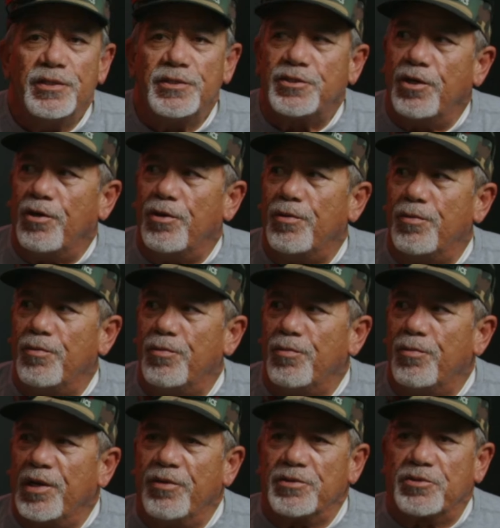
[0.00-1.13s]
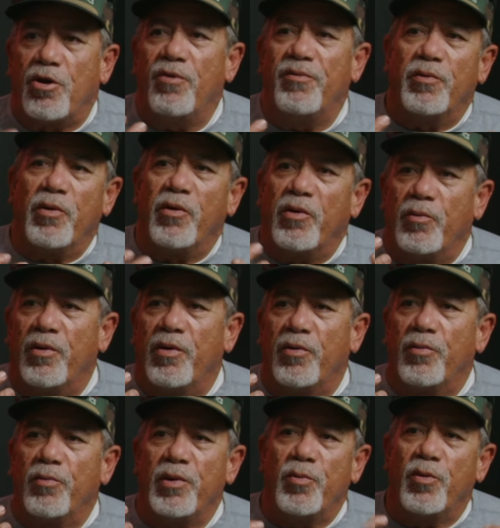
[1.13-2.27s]
So when it was
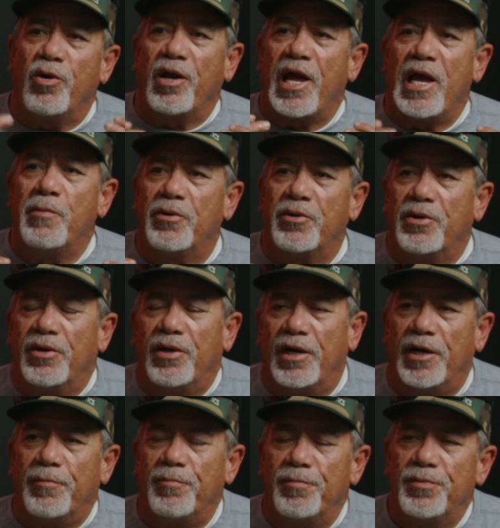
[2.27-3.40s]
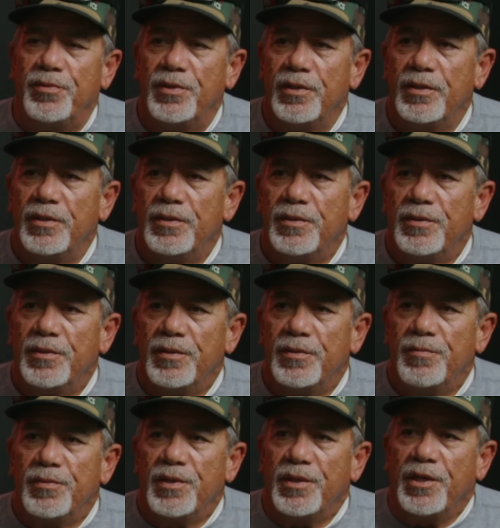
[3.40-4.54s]
COVID, we weren't able to
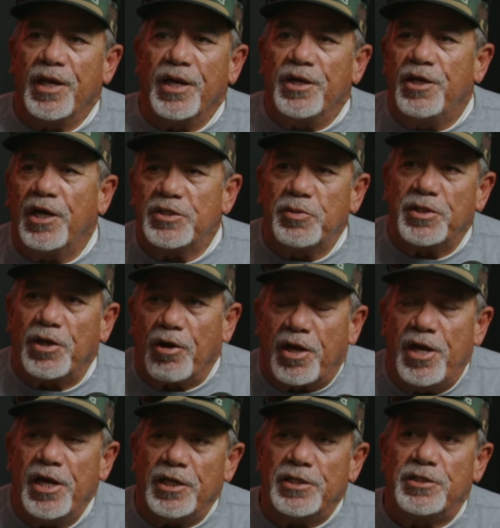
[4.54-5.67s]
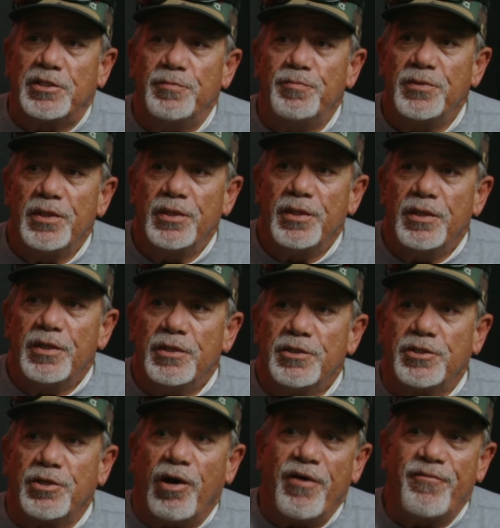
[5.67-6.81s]
get in touch with our kids. Mm-hmm.
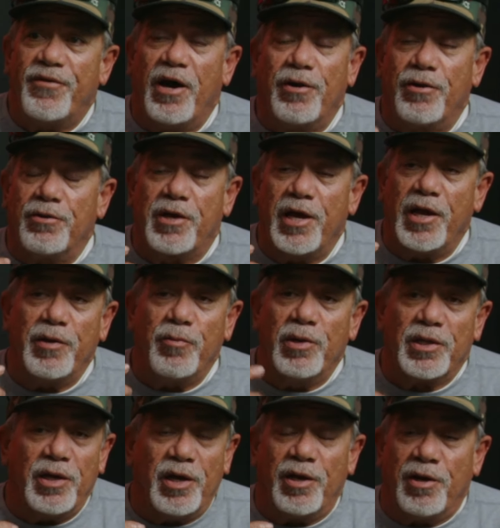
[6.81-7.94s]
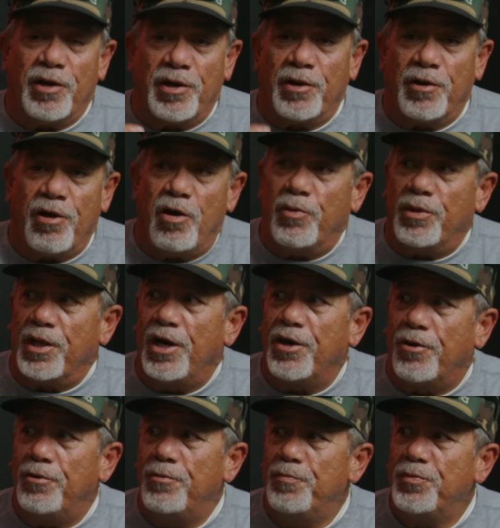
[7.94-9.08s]
So I felt okay along with
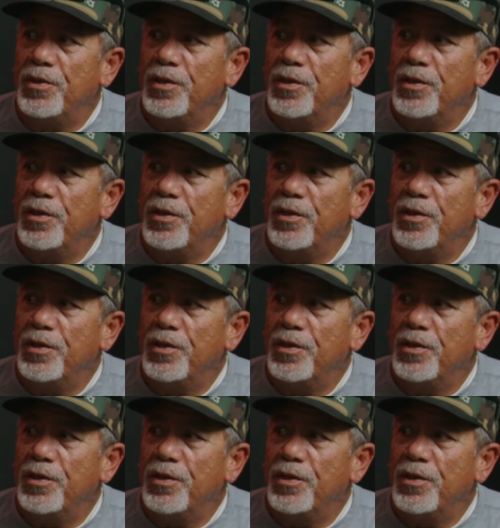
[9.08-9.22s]
Huddle